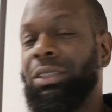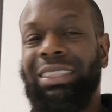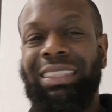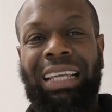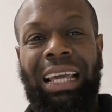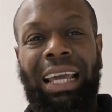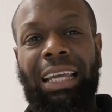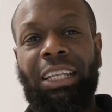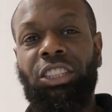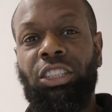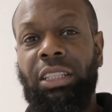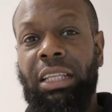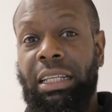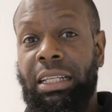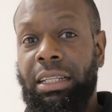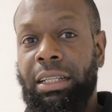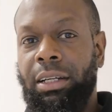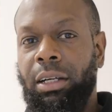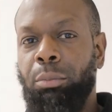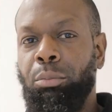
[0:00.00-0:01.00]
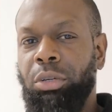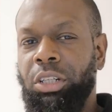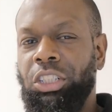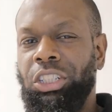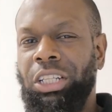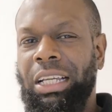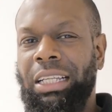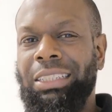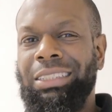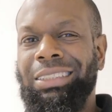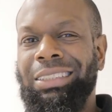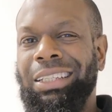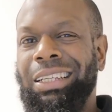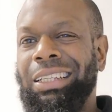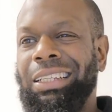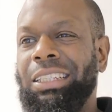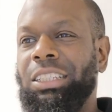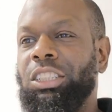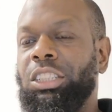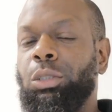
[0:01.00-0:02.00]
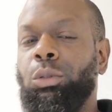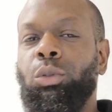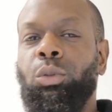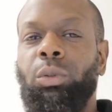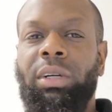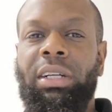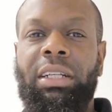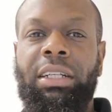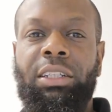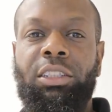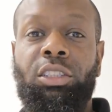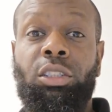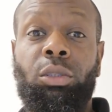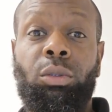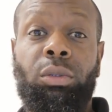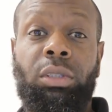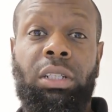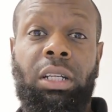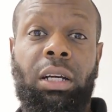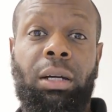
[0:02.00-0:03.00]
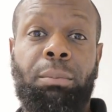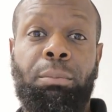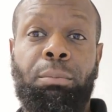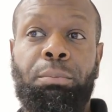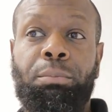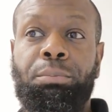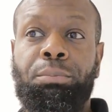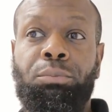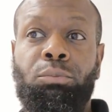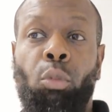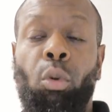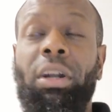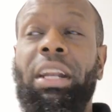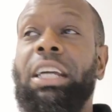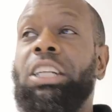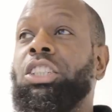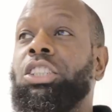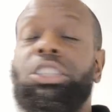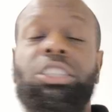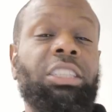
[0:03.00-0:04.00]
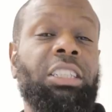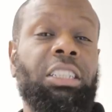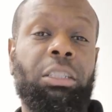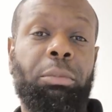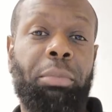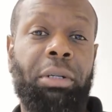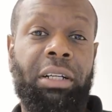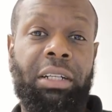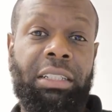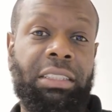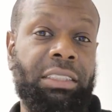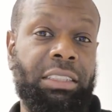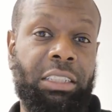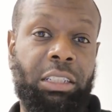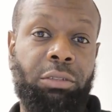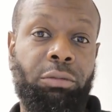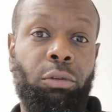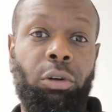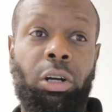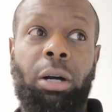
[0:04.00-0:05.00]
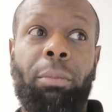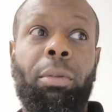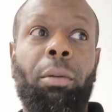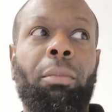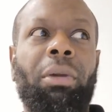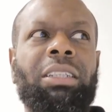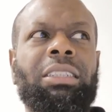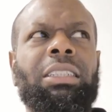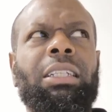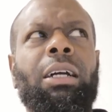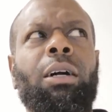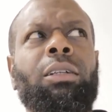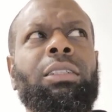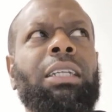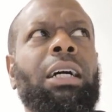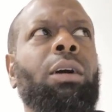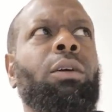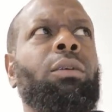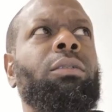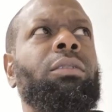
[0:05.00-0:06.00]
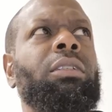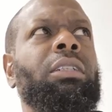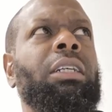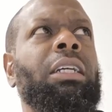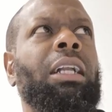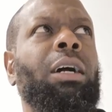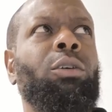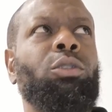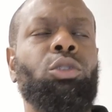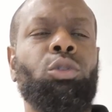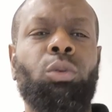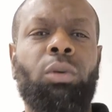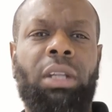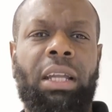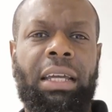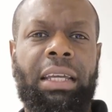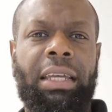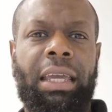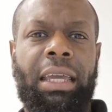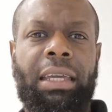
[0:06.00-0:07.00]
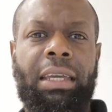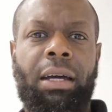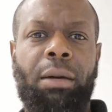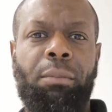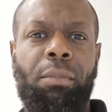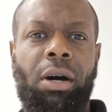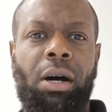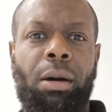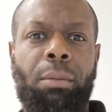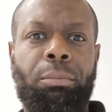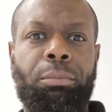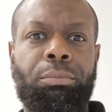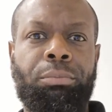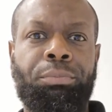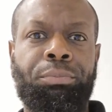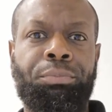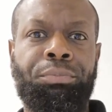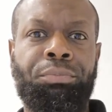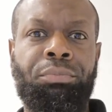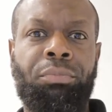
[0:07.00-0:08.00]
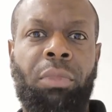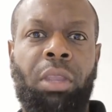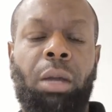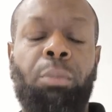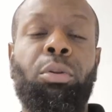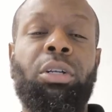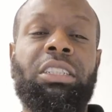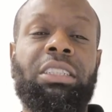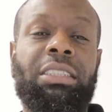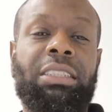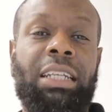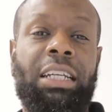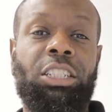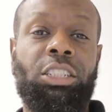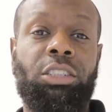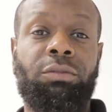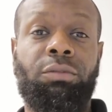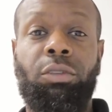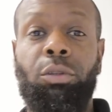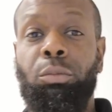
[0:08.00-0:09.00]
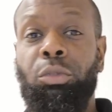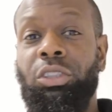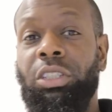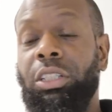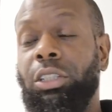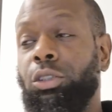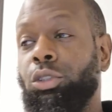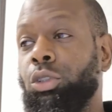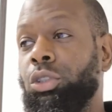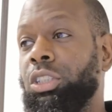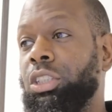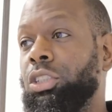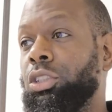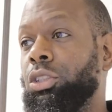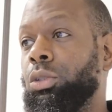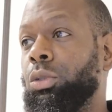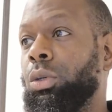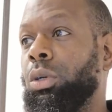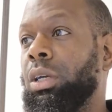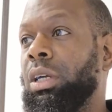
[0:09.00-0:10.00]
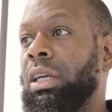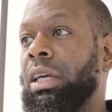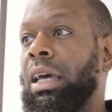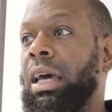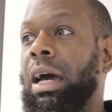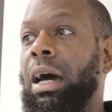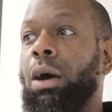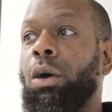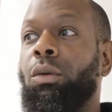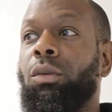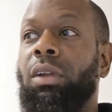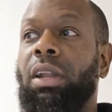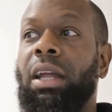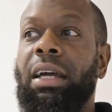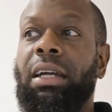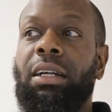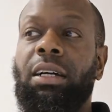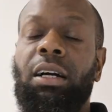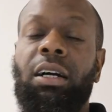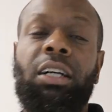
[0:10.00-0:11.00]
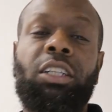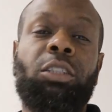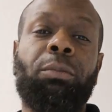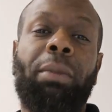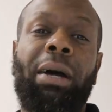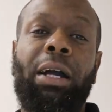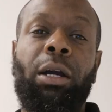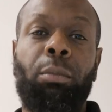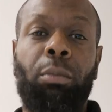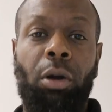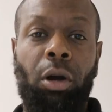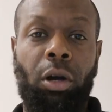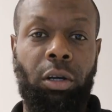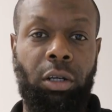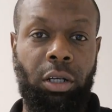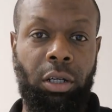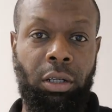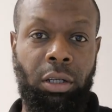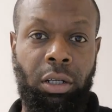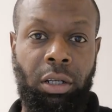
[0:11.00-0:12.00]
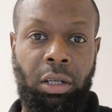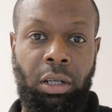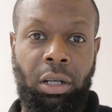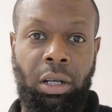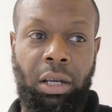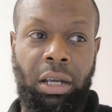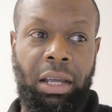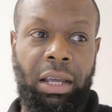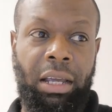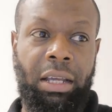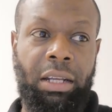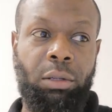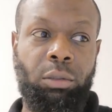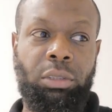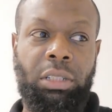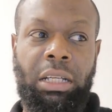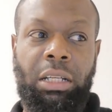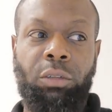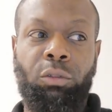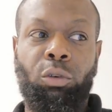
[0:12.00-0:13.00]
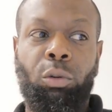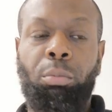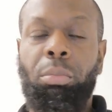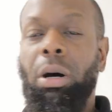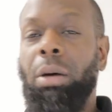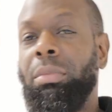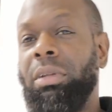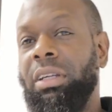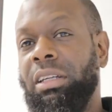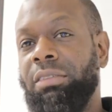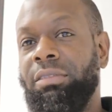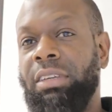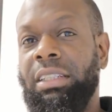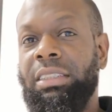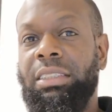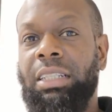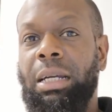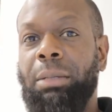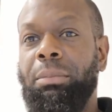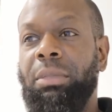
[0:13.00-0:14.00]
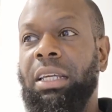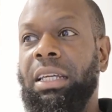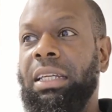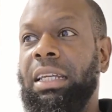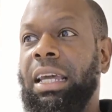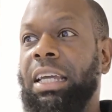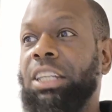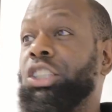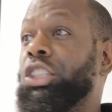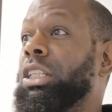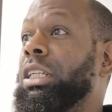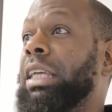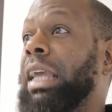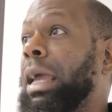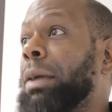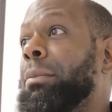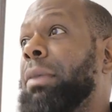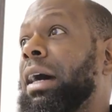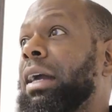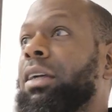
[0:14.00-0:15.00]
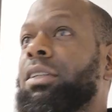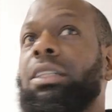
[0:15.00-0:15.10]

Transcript: was this Asian lady there, British Asian lady, and she was working there too. And one day she just disappeared. Didn't see her for a couple of months. Then I was out and I was doing like a presentation for Brazilian Jiu-Jitsu out in like Aspire Park, and it was like a little public event type thing. And she came by and